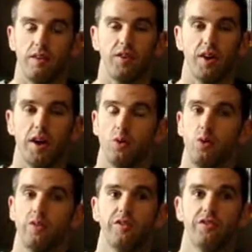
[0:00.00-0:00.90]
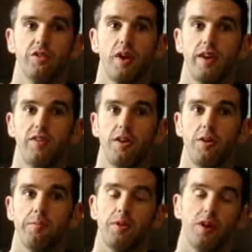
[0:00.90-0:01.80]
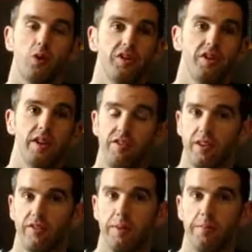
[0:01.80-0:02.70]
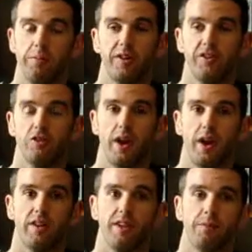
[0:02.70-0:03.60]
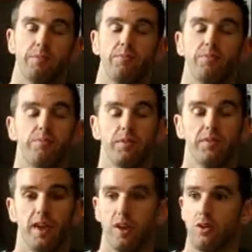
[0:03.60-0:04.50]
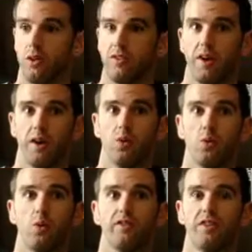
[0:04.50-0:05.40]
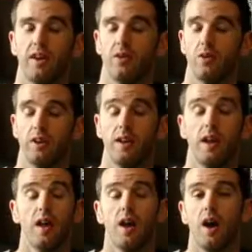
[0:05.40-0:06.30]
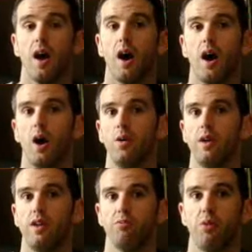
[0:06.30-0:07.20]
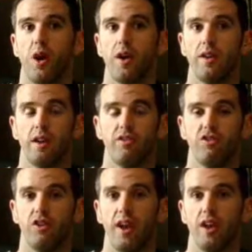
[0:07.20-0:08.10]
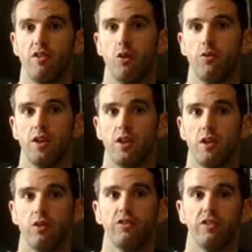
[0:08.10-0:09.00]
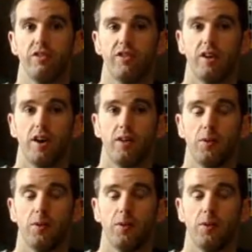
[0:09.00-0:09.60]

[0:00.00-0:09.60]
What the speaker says: And Tiger Woods is a great example. I know it's an easy example, but it's a great example. Take a look at Tiger Woods. Take a look at how his body has changed over the years since